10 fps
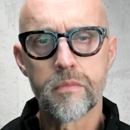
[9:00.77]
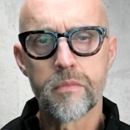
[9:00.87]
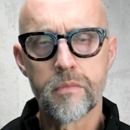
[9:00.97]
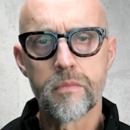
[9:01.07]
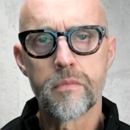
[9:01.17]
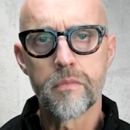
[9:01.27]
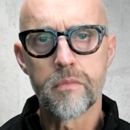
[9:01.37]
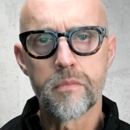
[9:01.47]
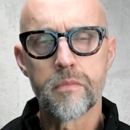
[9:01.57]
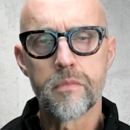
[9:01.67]

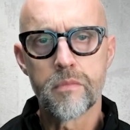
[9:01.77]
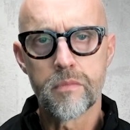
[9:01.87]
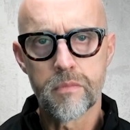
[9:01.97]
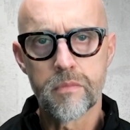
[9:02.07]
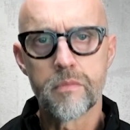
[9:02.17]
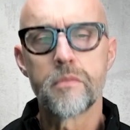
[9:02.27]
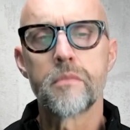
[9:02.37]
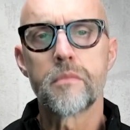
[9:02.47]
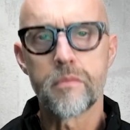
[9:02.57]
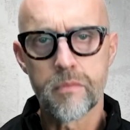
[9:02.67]

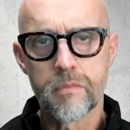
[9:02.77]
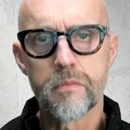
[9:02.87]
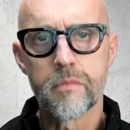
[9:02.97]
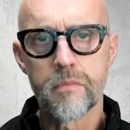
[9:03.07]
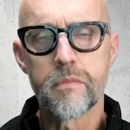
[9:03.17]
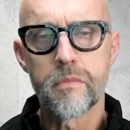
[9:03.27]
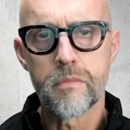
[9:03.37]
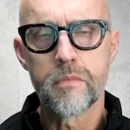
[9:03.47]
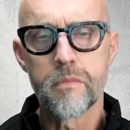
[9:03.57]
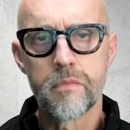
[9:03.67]

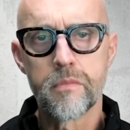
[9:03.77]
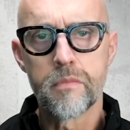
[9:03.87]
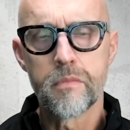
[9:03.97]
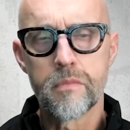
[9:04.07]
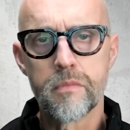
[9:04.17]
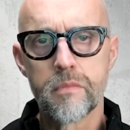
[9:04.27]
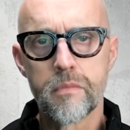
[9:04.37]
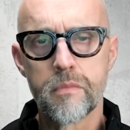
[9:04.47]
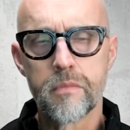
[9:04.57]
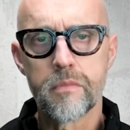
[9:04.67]

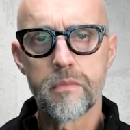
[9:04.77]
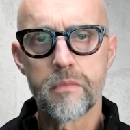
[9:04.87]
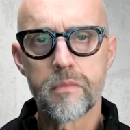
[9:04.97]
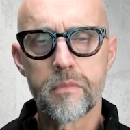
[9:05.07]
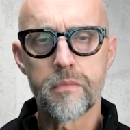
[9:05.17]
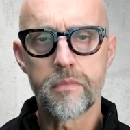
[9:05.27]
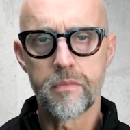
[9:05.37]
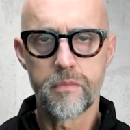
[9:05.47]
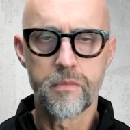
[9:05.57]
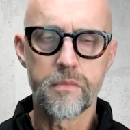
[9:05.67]

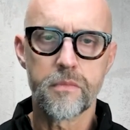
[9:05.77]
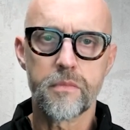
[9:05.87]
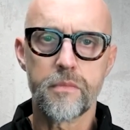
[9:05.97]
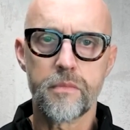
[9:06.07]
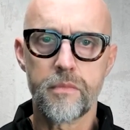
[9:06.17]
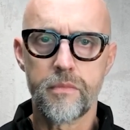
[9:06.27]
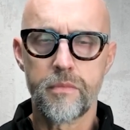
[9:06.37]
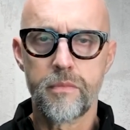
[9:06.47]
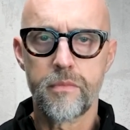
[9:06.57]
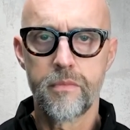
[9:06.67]

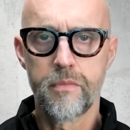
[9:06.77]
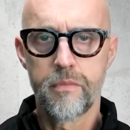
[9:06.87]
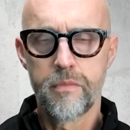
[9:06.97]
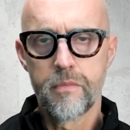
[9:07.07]
[no speech]